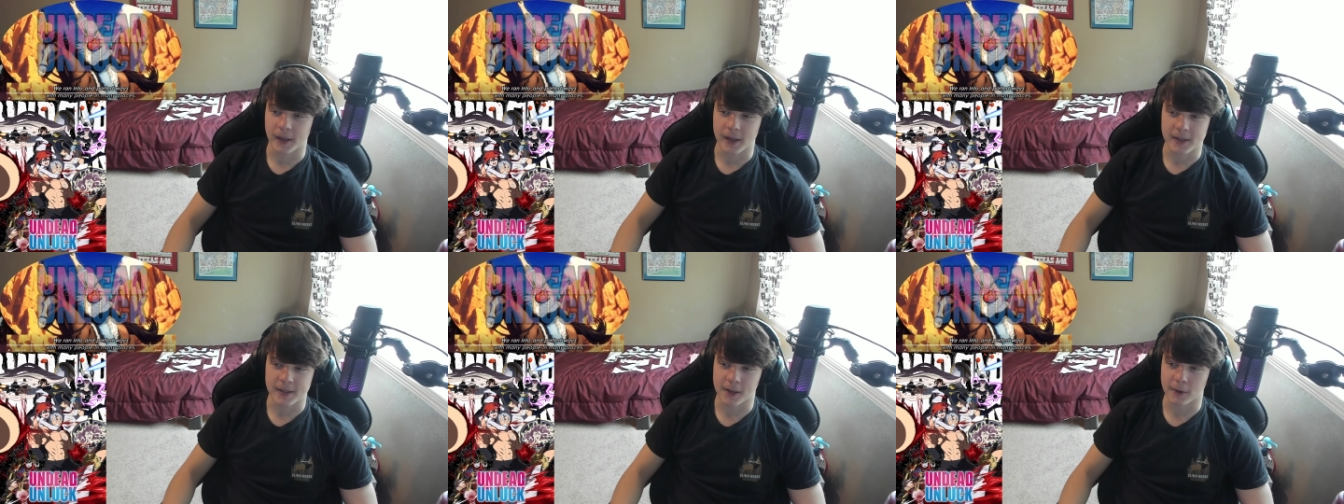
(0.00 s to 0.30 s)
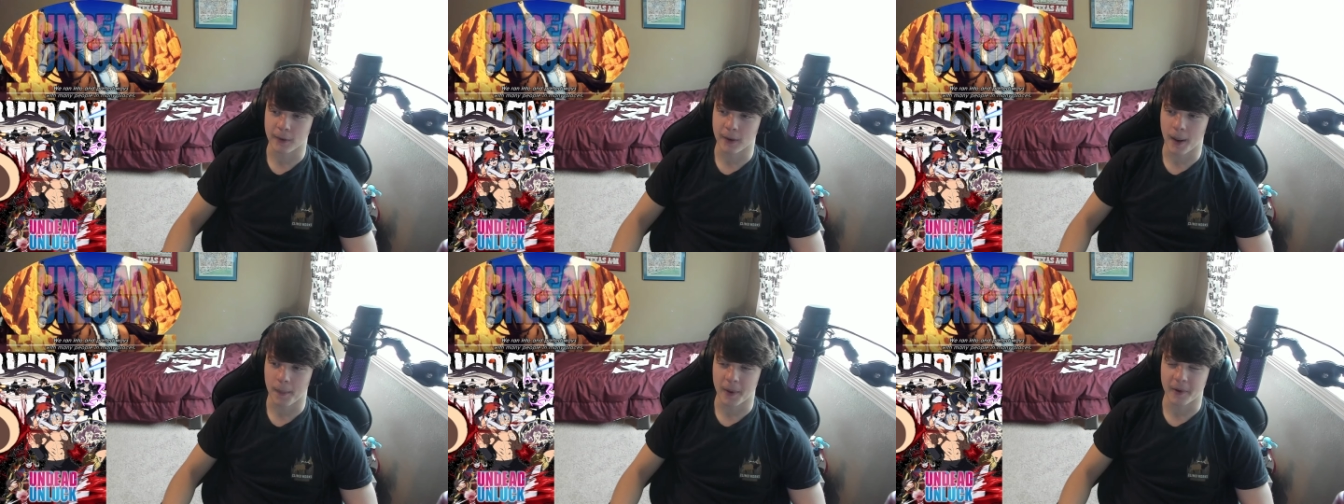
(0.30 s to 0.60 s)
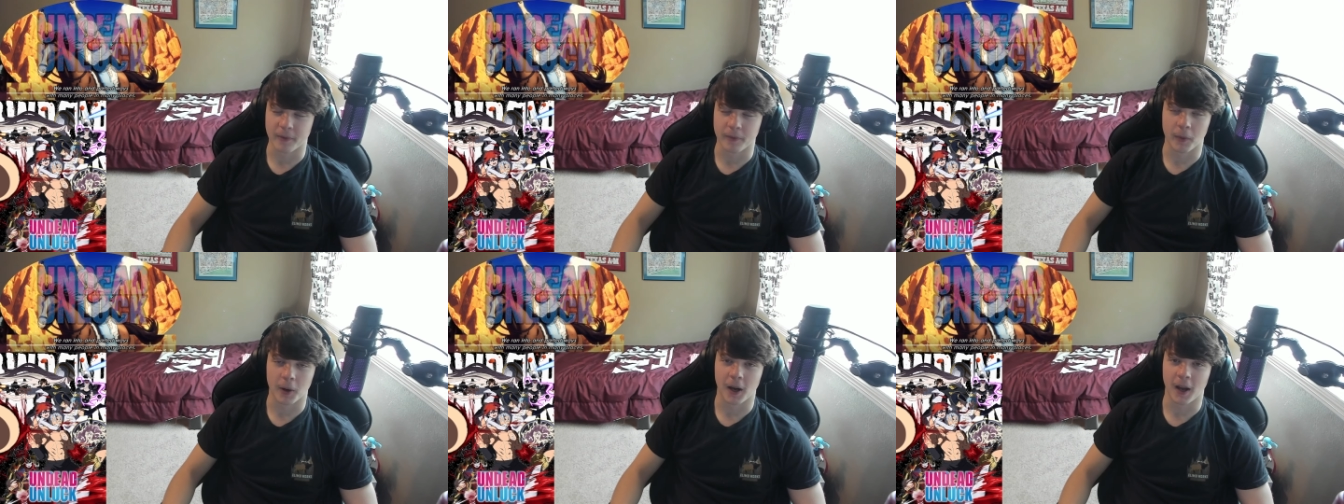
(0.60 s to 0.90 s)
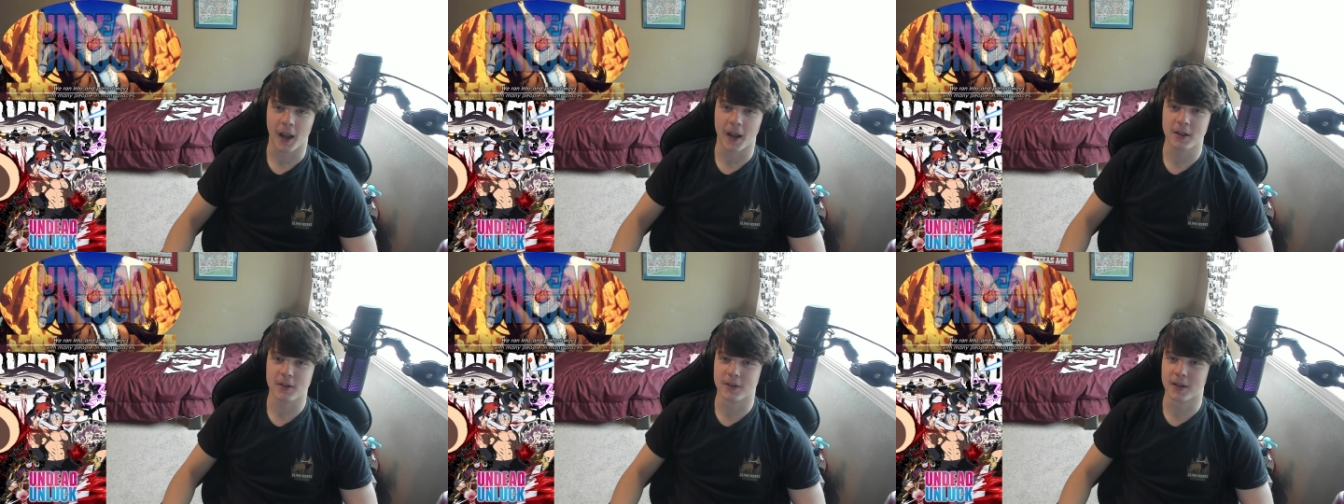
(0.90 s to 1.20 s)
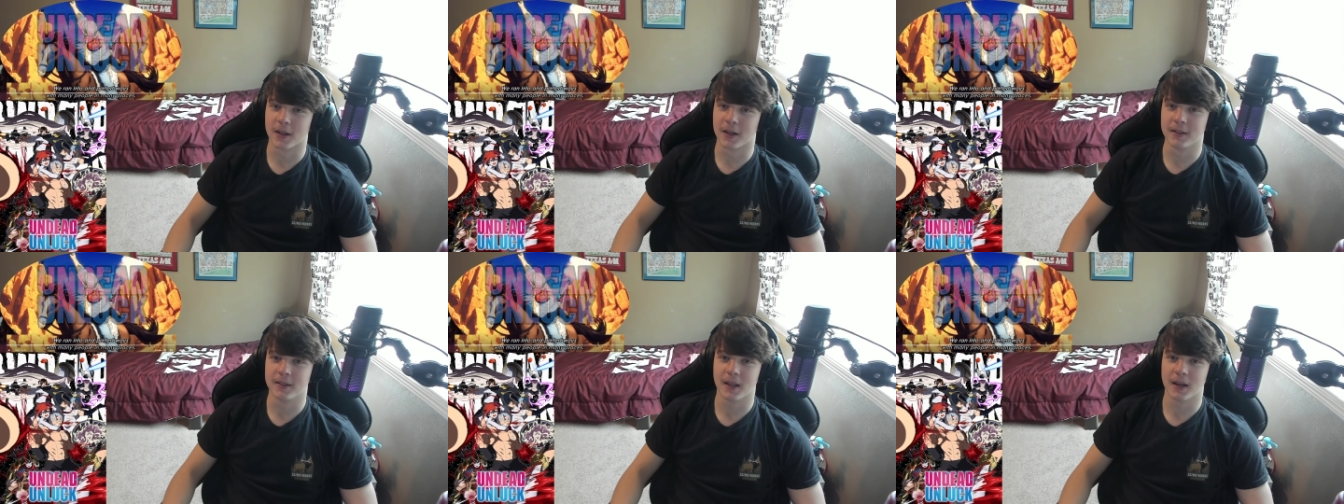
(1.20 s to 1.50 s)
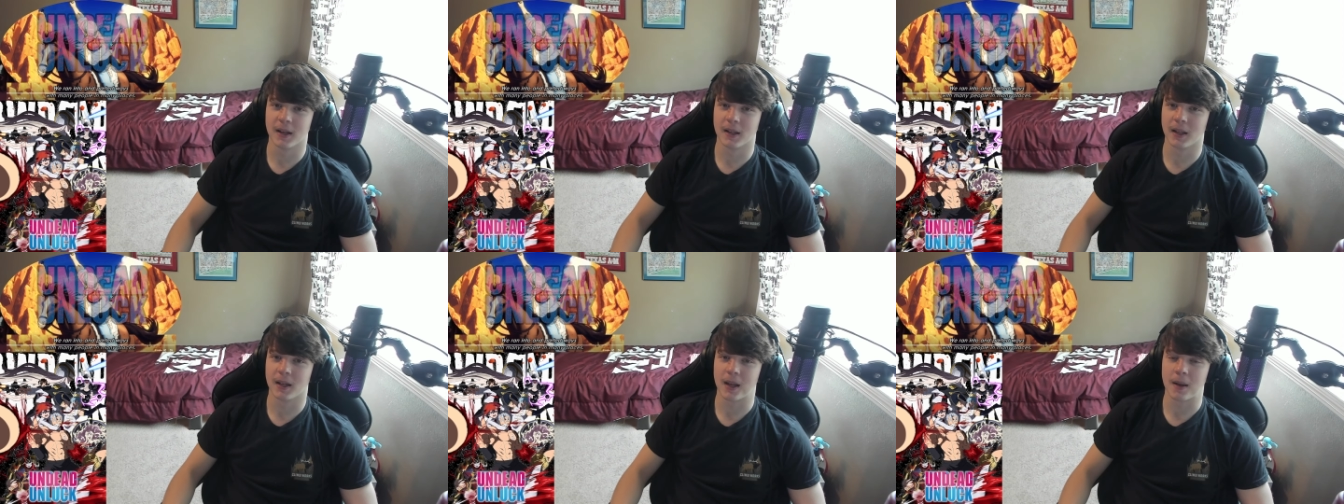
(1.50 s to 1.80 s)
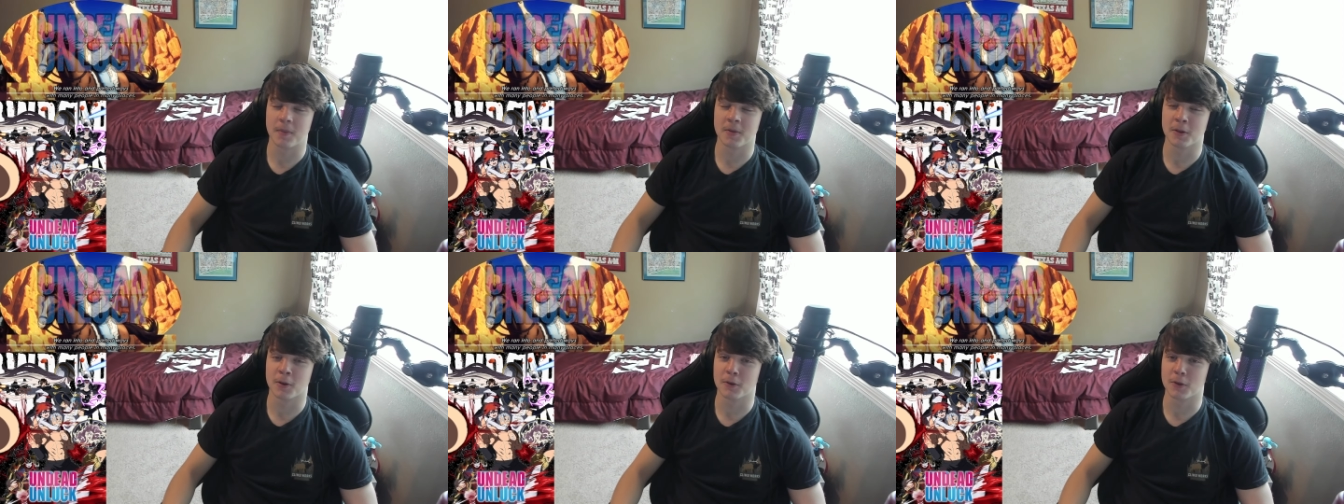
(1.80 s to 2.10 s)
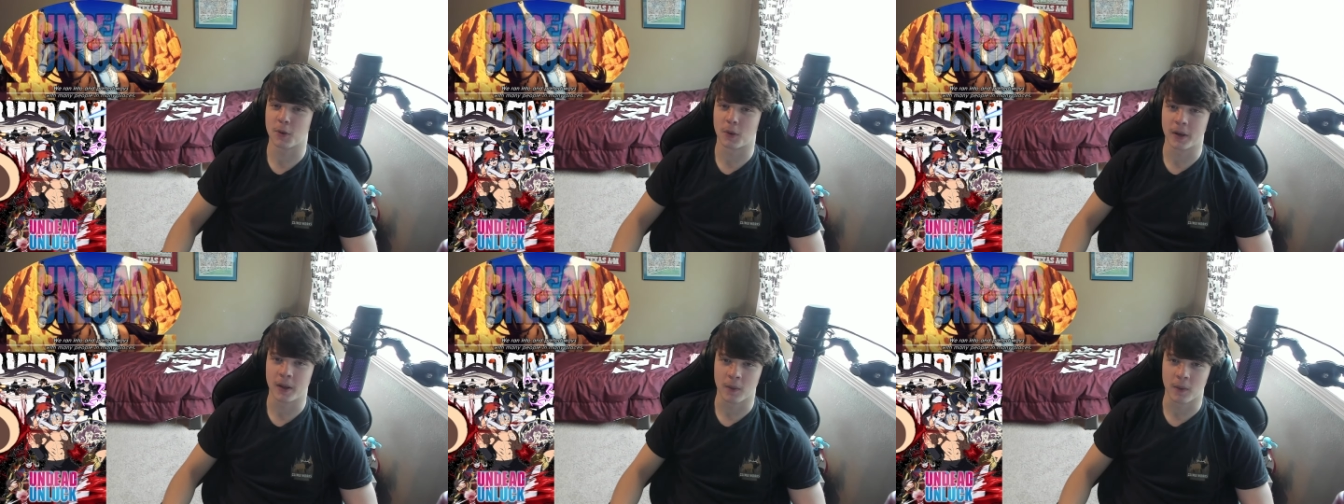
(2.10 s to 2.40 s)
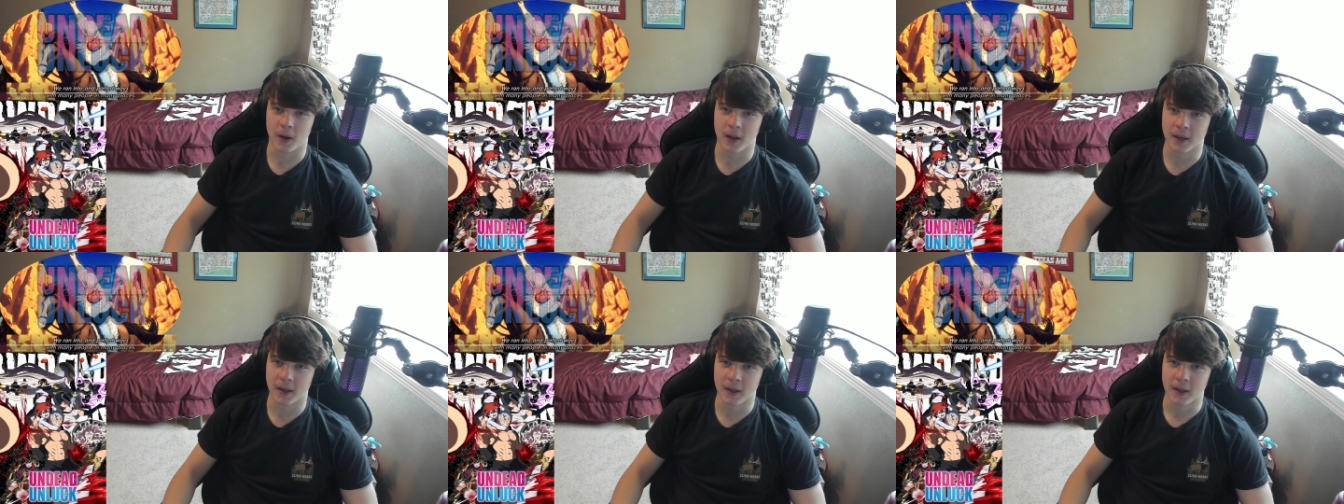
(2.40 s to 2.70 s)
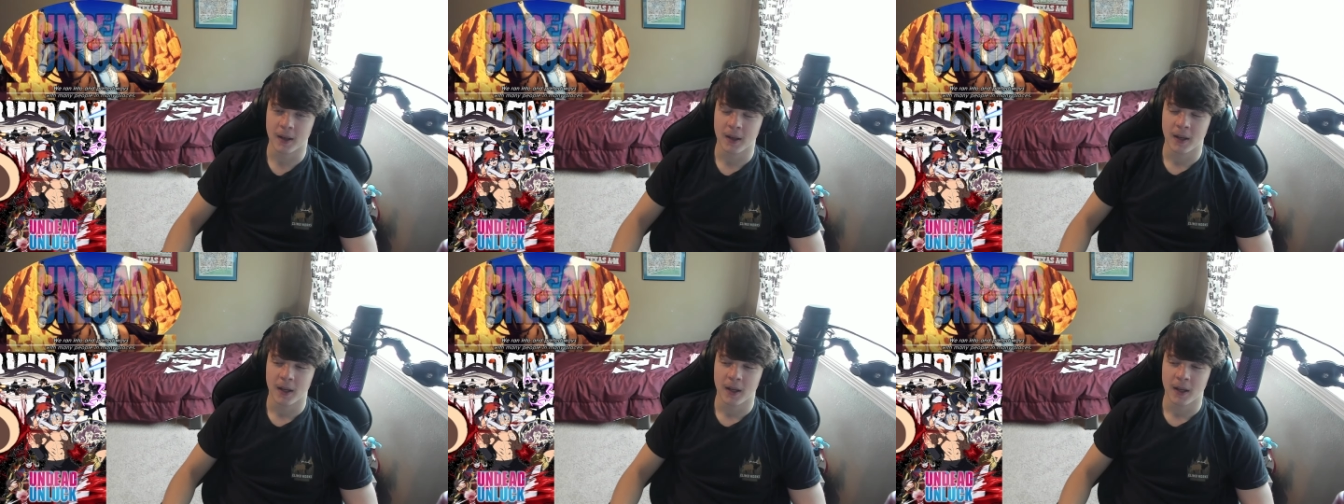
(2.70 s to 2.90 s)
is gonna wrap it up for my reaction to Undead Unluck episode 21.